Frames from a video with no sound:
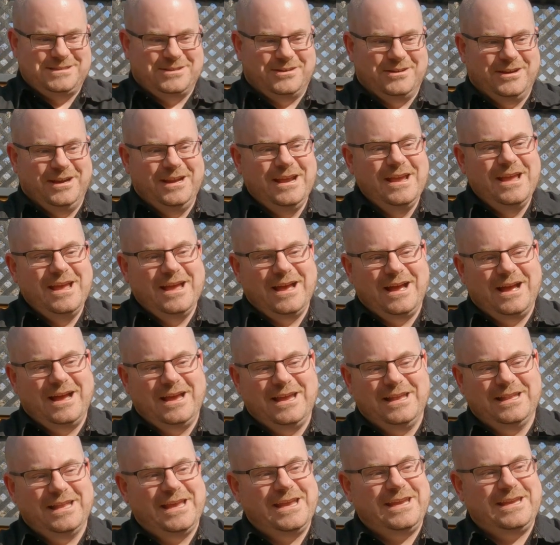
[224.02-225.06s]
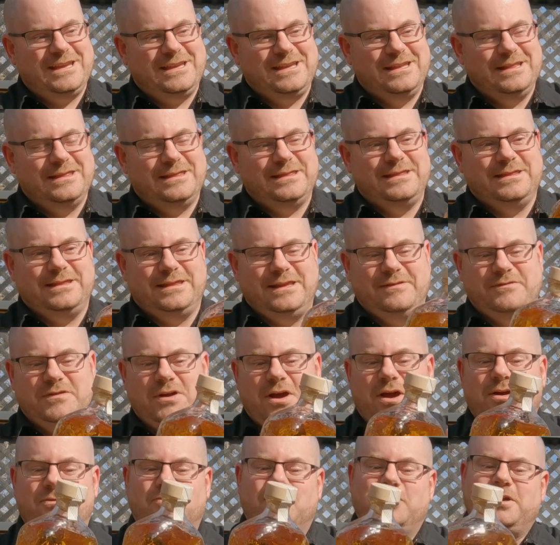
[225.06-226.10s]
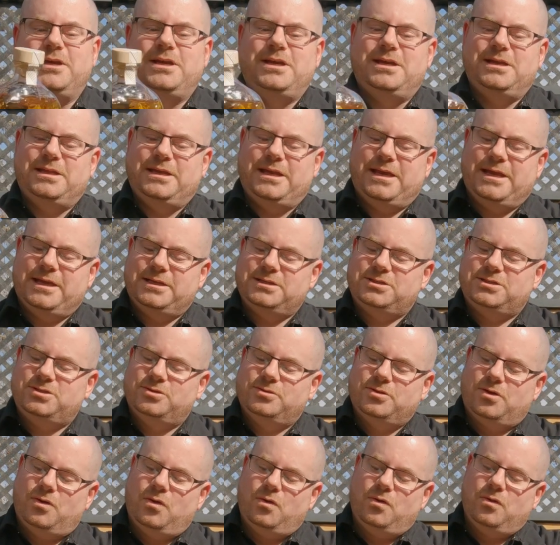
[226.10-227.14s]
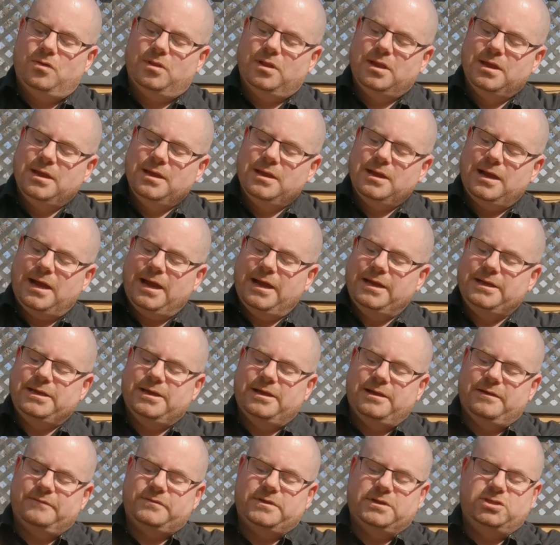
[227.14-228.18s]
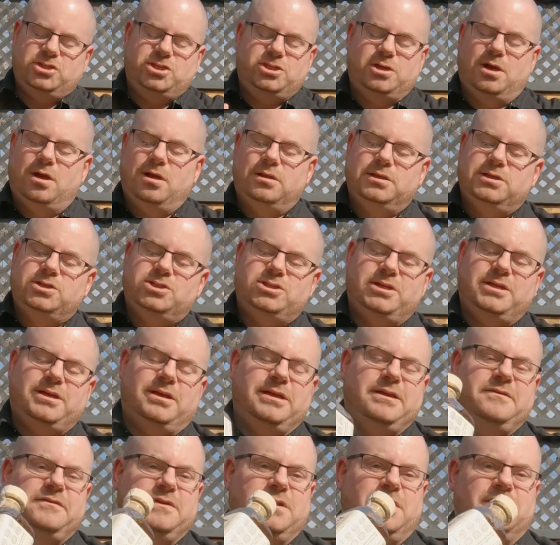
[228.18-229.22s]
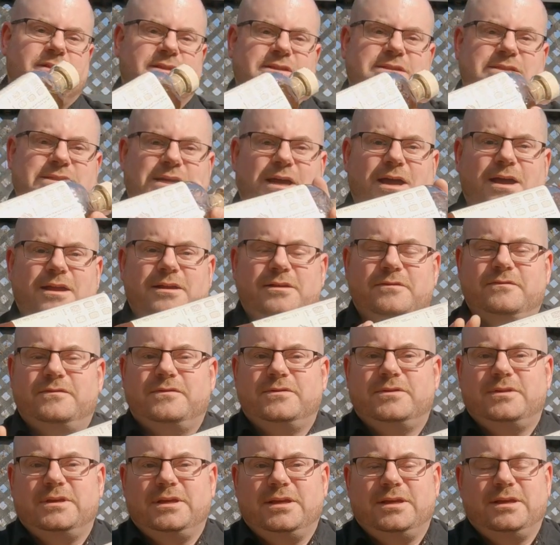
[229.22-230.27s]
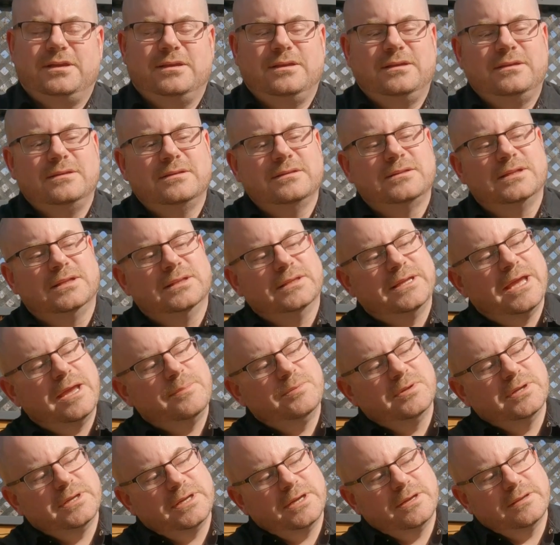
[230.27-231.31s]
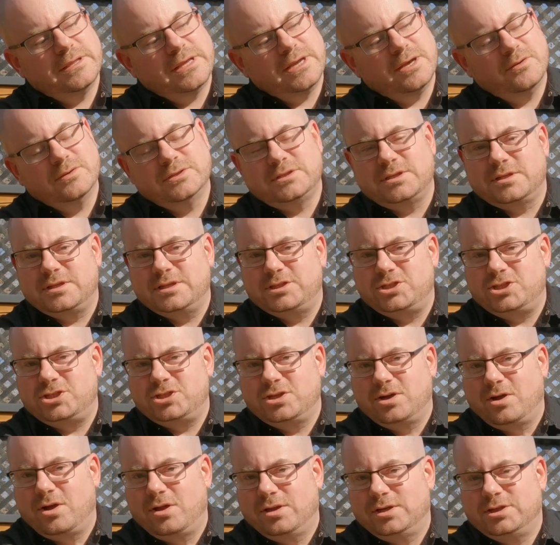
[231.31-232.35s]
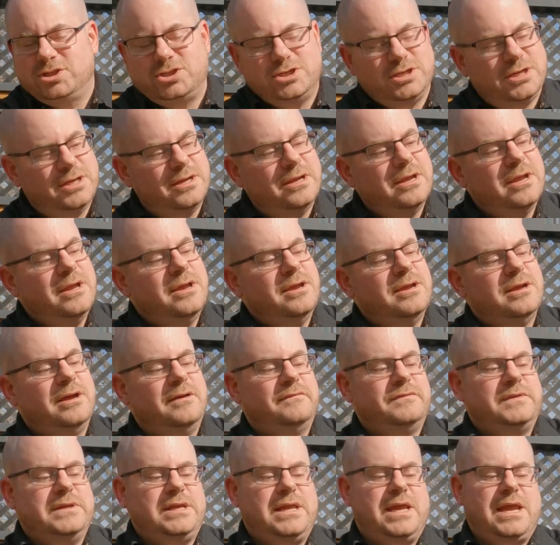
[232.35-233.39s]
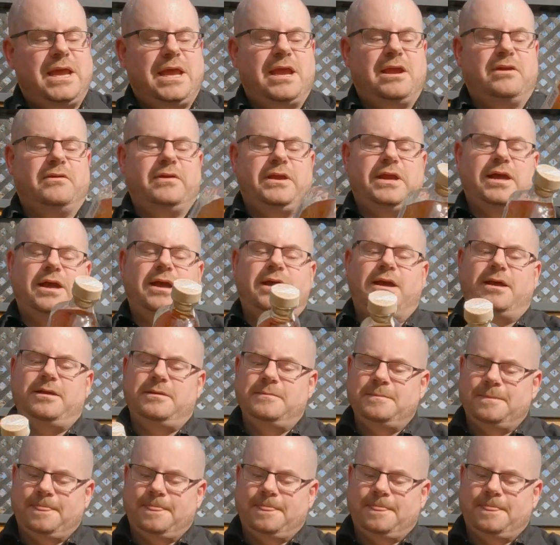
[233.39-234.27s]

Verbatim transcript: Sorry. I, like, they've gone really into the whole idea of the geology. Even on the side of the, the label here, they go into the geology of the area.